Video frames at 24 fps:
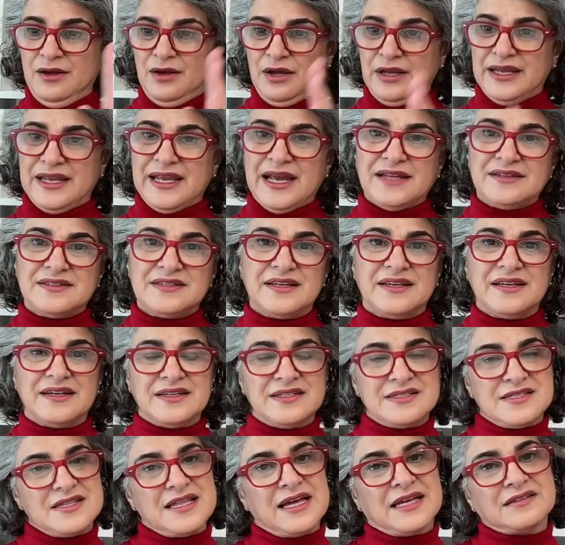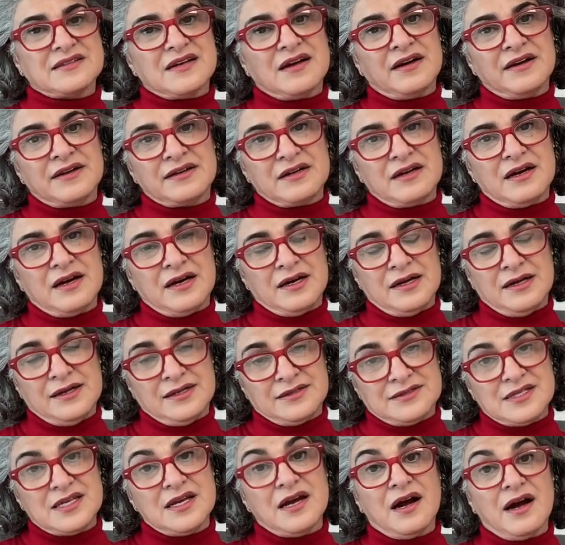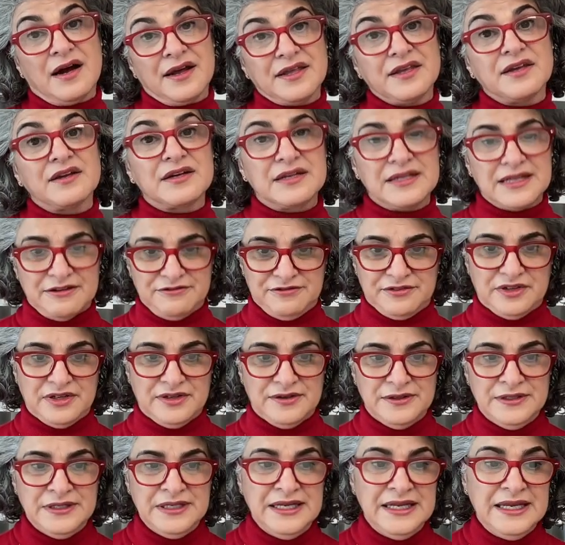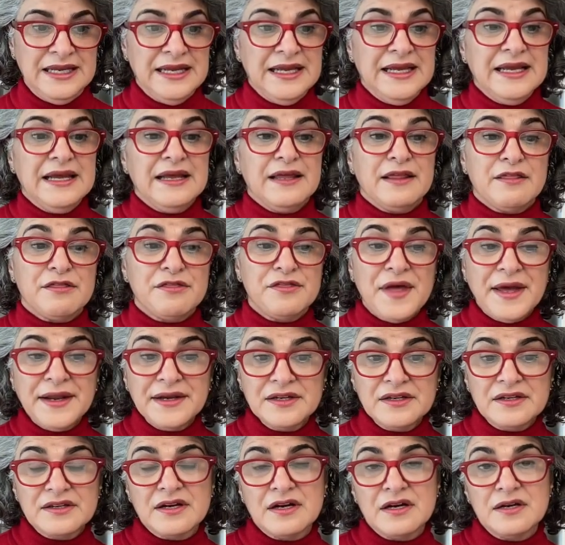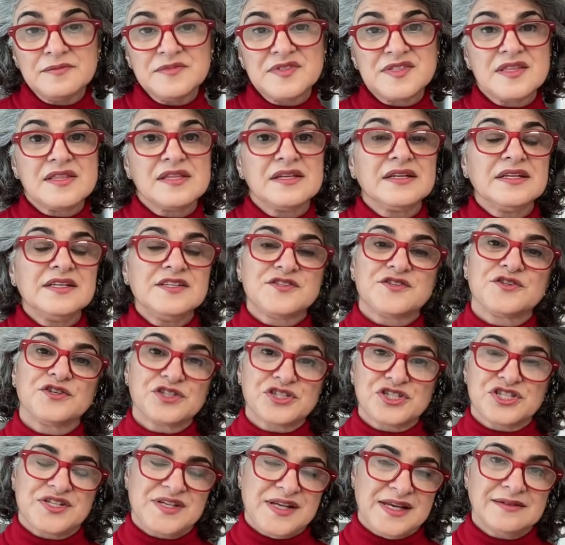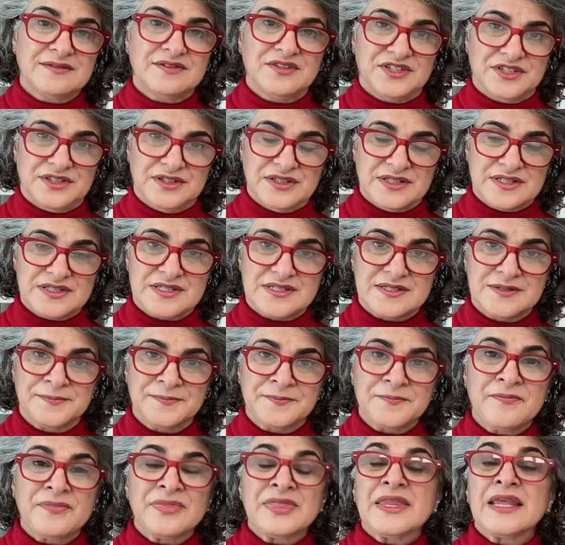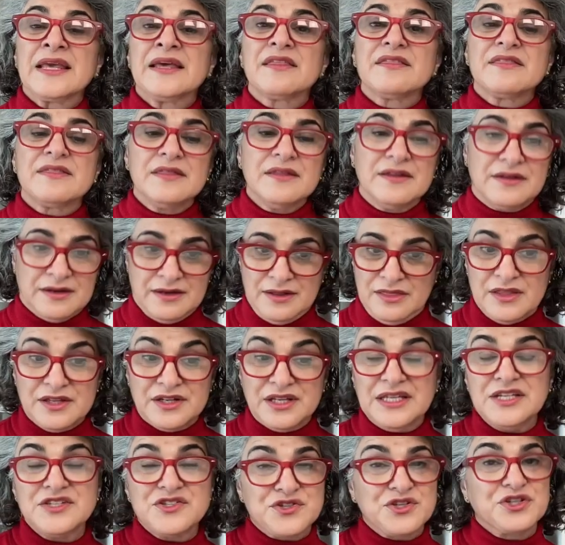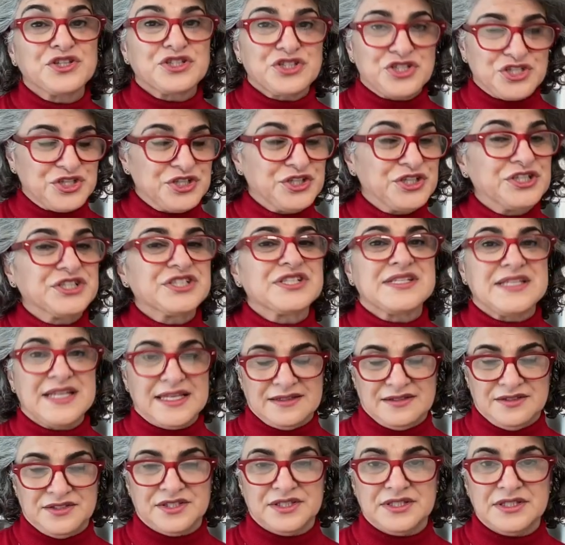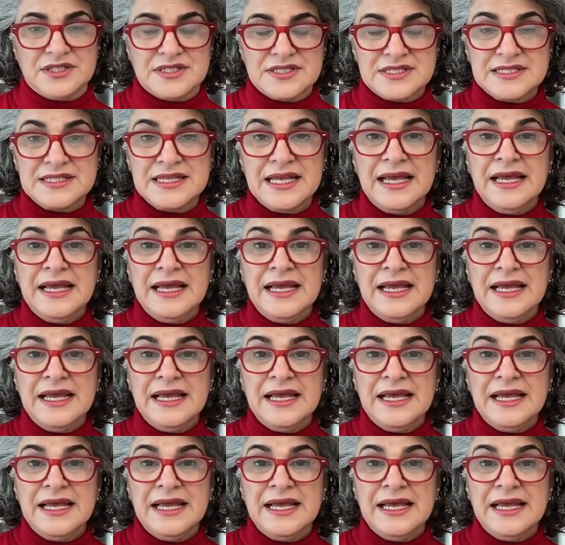categories that are at a higher level. Then comes the research-centeredness, the researcher-centeredness.